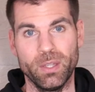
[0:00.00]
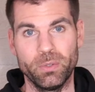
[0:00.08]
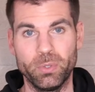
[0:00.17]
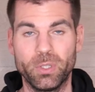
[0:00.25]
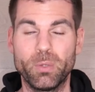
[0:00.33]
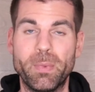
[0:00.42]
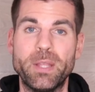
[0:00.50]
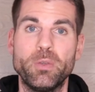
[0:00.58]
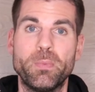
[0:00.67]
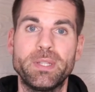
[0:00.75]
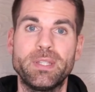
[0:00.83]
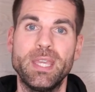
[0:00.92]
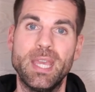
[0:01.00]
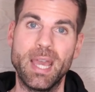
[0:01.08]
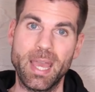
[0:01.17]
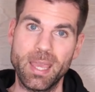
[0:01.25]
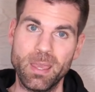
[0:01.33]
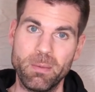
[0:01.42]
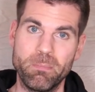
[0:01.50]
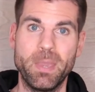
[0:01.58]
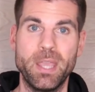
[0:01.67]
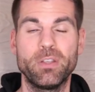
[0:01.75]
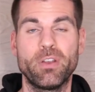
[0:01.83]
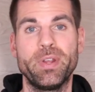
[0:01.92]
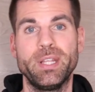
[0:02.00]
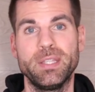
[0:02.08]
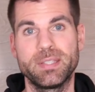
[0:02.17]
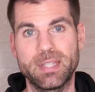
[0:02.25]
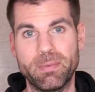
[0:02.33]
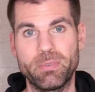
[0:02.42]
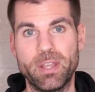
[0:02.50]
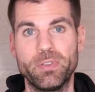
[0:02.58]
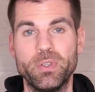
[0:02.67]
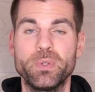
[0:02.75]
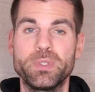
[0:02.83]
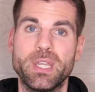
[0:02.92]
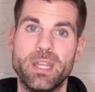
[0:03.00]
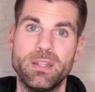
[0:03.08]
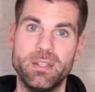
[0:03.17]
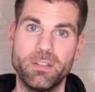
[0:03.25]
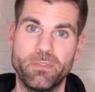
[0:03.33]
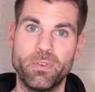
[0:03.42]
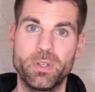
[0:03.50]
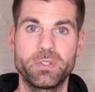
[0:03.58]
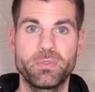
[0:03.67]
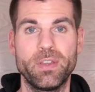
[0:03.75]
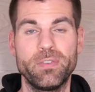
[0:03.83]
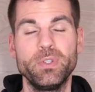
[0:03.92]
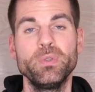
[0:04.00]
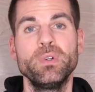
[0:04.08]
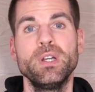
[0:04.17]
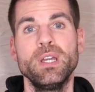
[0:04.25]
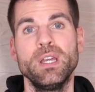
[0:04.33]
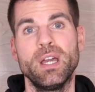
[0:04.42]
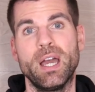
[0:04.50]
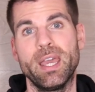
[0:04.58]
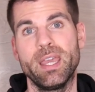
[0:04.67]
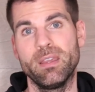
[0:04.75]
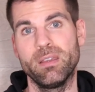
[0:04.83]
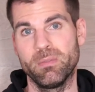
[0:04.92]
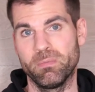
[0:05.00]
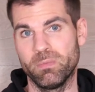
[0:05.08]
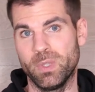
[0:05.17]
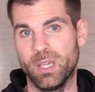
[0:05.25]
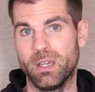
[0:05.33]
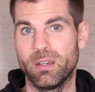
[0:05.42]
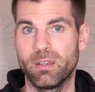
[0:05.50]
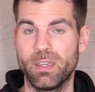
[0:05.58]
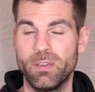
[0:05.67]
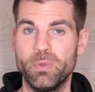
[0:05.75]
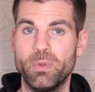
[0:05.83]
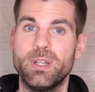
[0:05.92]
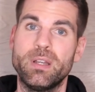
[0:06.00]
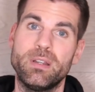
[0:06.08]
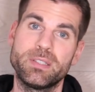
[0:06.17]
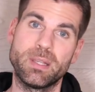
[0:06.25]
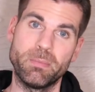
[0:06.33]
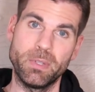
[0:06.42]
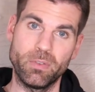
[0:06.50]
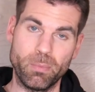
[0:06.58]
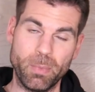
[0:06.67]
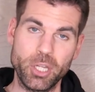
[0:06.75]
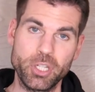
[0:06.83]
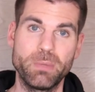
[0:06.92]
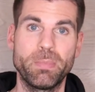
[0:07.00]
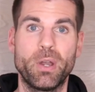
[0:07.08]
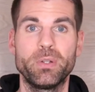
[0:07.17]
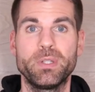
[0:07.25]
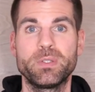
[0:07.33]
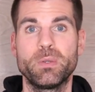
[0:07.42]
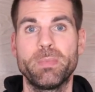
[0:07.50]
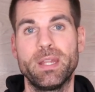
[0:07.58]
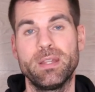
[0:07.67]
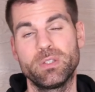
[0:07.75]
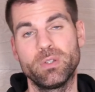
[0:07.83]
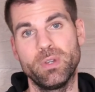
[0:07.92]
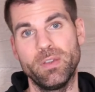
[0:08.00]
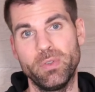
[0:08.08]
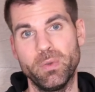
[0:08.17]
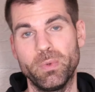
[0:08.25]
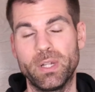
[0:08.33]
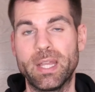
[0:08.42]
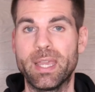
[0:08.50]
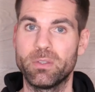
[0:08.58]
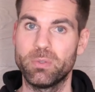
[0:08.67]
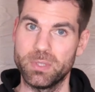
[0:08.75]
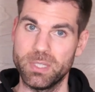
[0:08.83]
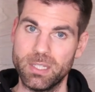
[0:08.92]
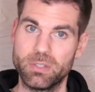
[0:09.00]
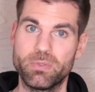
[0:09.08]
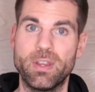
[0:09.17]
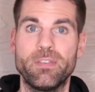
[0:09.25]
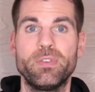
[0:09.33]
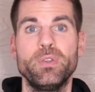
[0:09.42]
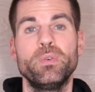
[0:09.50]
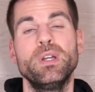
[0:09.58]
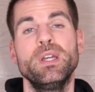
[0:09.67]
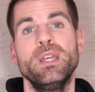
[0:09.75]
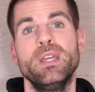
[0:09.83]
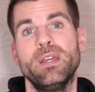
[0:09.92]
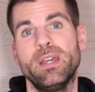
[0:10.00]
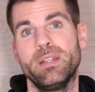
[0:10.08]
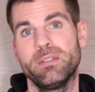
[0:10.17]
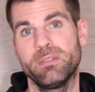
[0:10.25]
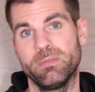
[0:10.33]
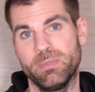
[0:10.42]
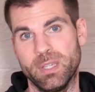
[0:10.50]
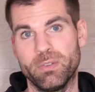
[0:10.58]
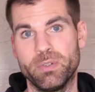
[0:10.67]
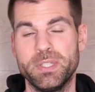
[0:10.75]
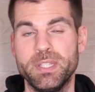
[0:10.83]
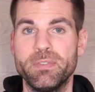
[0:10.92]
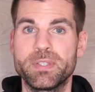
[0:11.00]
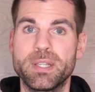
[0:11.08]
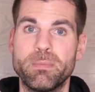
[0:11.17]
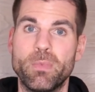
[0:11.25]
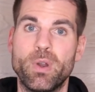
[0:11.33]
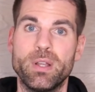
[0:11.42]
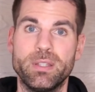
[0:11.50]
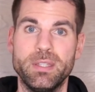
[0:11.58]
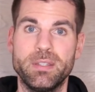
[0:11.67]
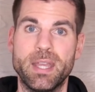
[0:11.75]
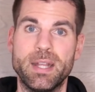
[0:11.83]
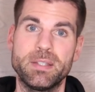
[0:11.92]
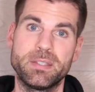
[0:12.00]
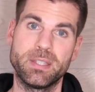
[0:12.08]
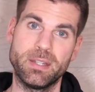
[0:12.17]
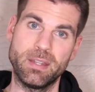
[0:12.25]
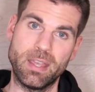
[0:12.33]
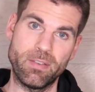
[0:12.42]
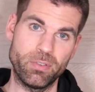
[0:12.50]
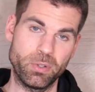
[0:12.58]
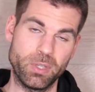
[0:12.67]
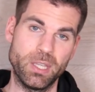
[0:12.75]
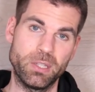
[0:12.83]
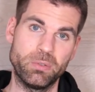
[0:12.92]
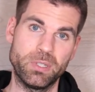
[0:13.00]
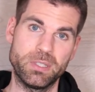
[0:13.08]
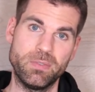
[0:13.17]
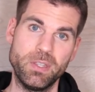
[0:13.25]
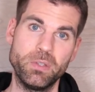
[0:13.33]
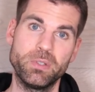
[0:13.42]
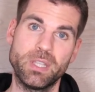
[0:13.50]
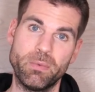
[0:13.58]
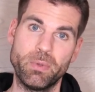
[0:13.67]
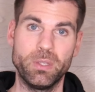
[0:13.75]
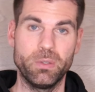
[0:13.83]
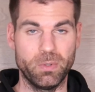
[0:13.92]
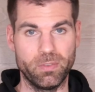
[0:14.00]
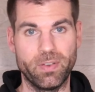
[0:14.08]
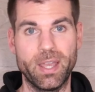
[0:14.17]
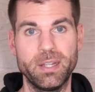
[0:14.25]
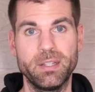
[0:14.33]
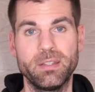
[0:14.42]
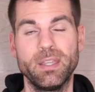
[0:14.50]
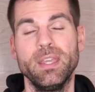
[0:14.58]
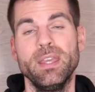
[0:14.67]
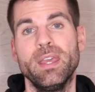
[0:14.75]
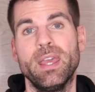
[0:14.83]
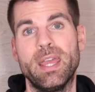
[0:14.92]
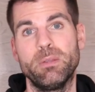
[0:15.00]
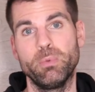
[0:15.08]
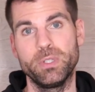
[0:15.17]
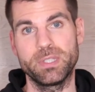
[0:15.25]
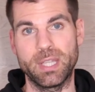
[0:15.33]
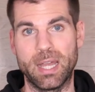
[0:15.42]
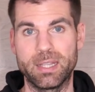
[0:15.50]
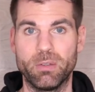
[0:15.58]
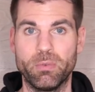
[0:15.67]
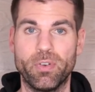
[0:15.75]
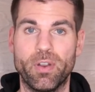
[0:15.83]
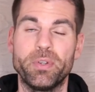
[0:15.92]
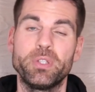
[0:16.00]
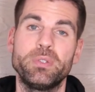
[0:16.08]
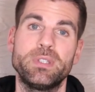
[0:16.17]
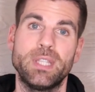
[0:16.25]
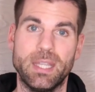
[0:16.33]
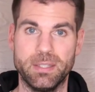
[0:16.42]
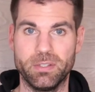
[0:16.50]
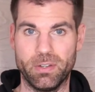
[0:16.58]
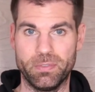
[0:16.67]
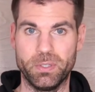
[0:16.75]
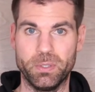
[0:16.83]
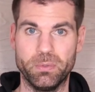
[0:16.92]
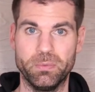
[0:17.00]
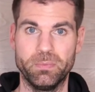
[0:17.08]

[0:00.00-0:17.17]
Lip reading: To the Domaine du Berdet I made already some reviews, and in the first review I give you some information about this domain. So if you would like to see this review and receive some more details, then have a look here to this video, there you will find it. And we start now with our today's review.